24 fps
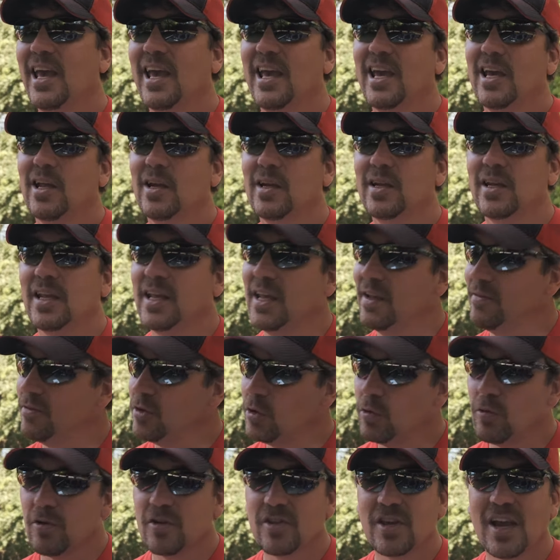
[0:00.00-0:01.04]
And even
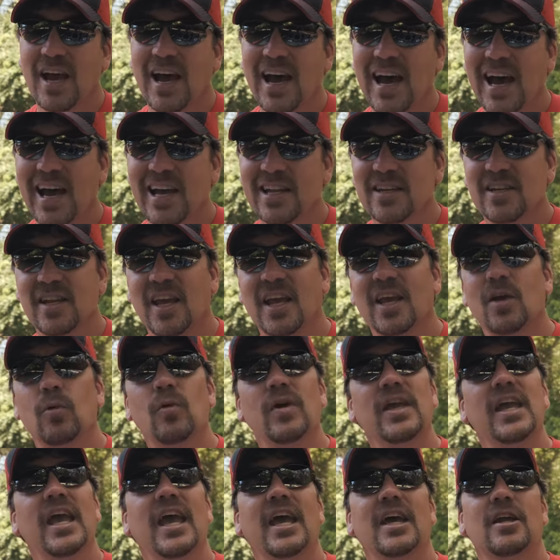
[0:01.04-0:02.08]
though it was a hot day,
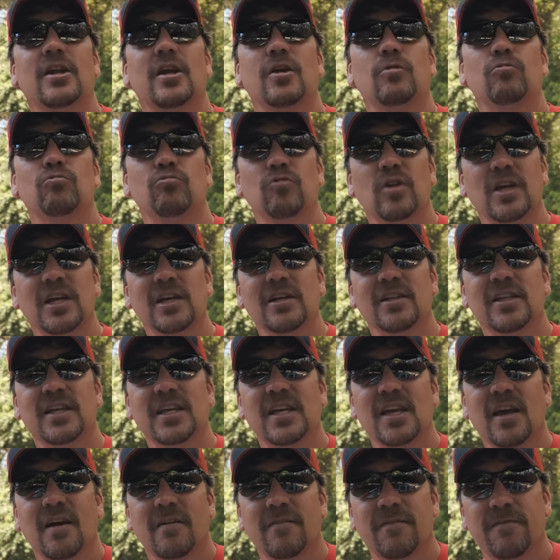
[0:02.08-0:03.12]
we had a
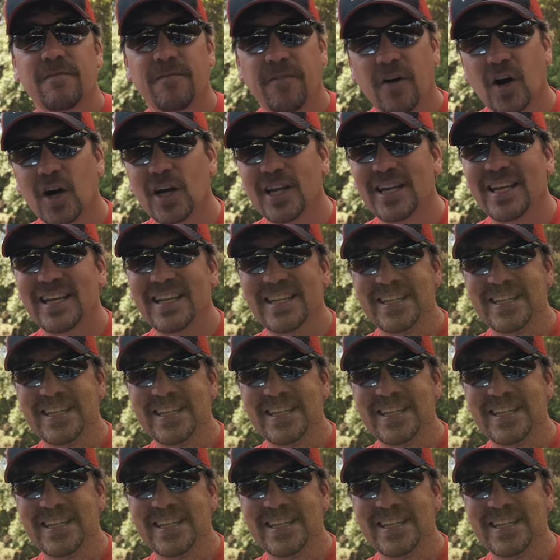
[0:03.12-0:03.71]
really fun